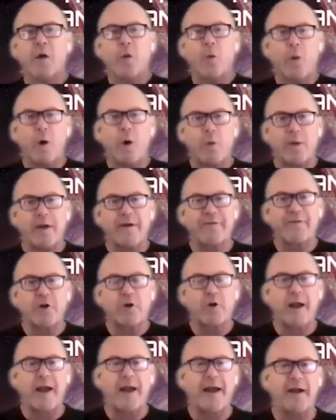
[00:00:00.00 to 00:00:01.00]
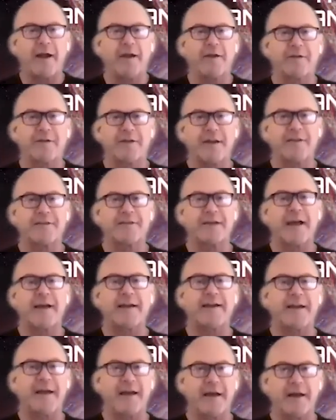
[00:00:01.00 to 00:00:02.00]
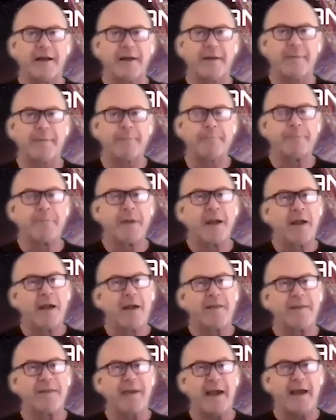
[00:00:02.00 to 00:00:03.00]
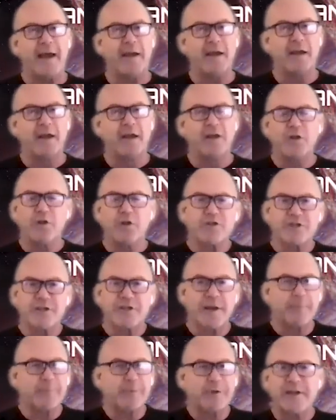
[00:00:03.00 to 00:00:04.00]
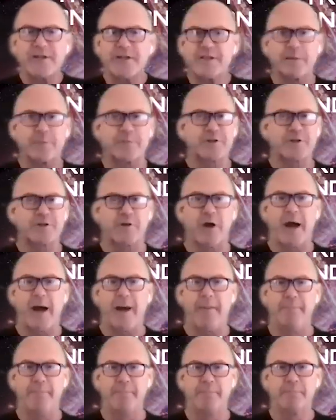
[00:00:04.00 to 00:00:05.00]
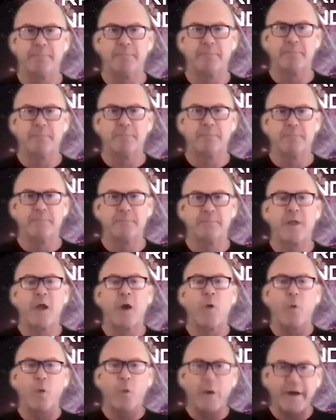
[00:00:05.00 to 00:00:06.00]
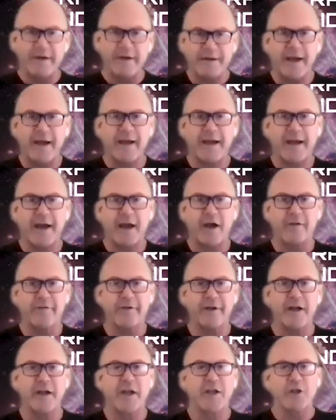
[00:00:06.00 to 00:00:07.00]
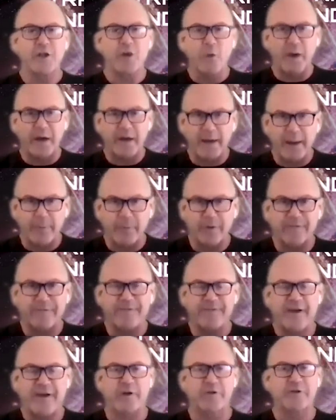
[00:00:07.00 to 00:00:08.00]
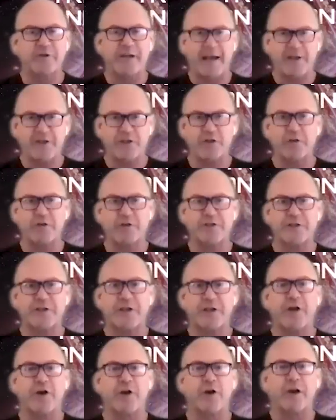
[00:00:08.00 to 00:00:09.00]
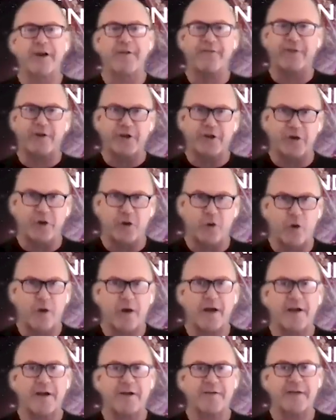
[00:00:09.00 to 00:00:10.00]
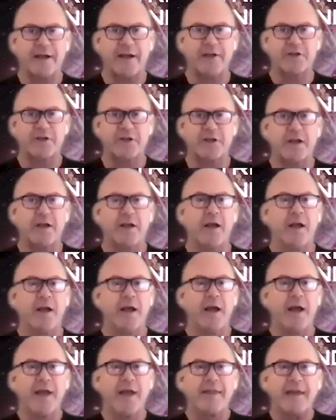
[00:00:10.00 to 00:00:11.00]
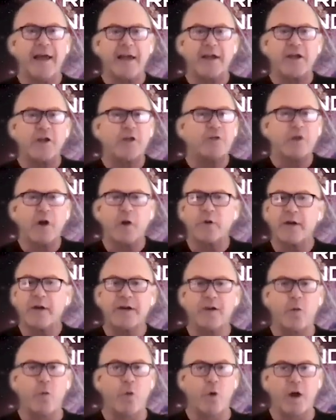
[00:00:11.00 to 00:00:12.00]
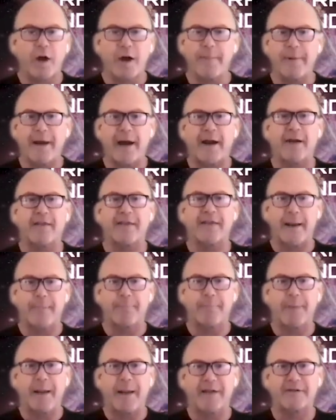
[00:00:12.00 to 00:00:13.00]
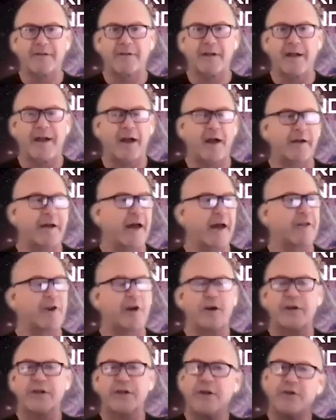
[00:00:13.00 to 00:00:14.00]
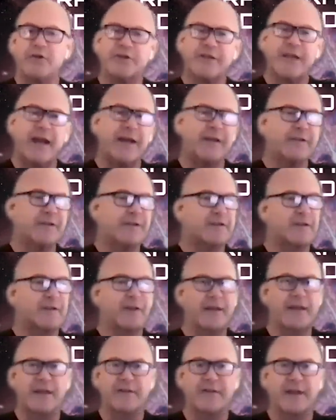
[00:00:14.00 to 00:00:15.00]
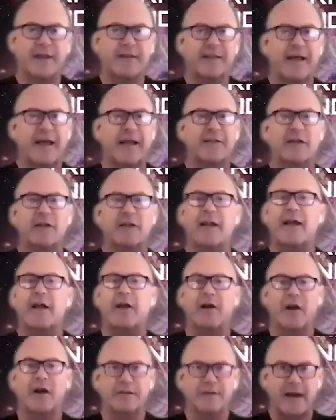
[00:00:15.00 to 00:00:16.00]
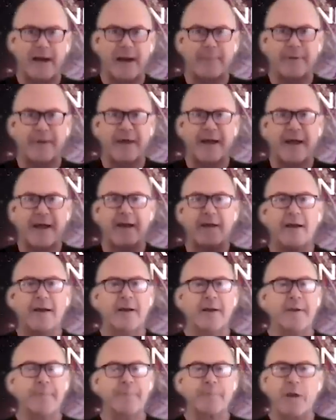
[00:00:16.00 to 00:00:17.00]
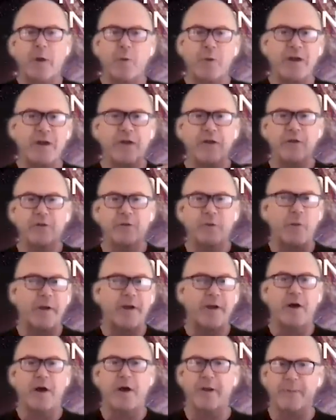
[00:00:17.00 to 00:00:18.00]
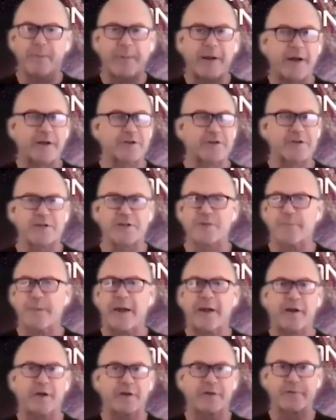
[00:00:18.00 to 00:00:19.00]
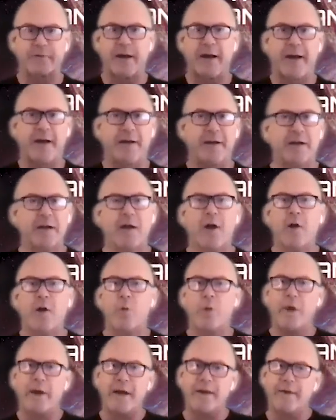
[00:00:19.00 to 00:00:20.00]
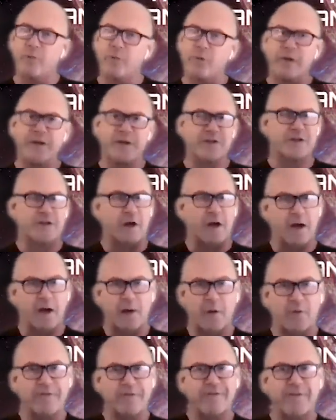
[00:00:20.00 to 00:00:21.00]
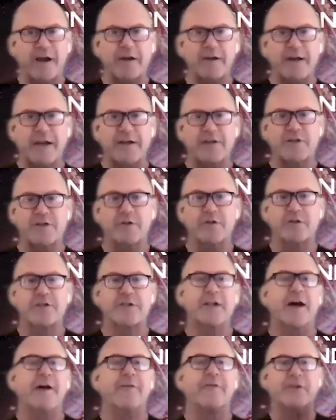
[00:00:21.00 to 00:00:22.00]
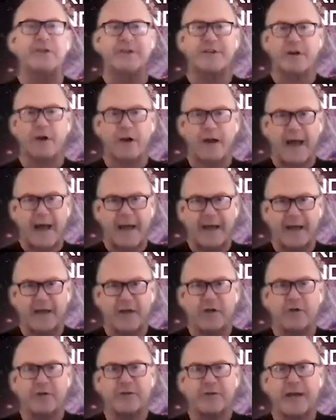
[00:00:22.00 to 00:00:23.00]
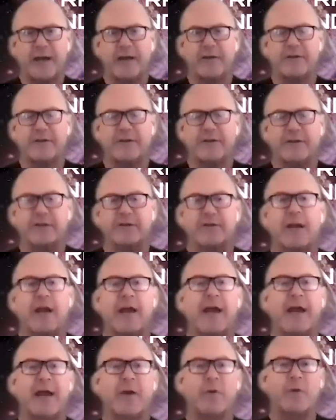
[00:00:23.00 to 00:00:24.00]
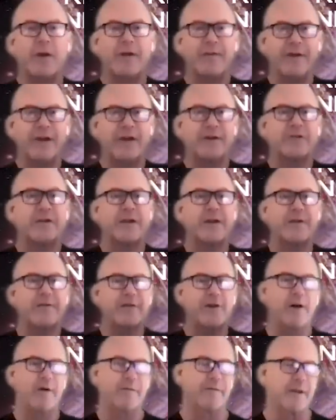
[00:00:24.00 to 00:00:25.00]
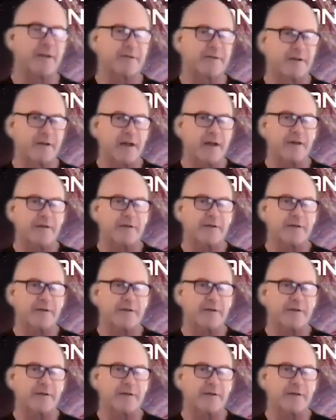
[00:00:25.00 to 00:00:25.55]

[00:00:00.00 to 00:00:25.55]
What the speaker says: What we've created is this idea that you simply subscribe. We take care of it. You end up with foundational security for your organization that you don't need to worry about at that base layer. Now, there are use cases and things like that that layer on top of that. And we use what we call the belt and suspenders, right? We start out with foundational stuff. We start adding use cases, and we eventually evolve this thing.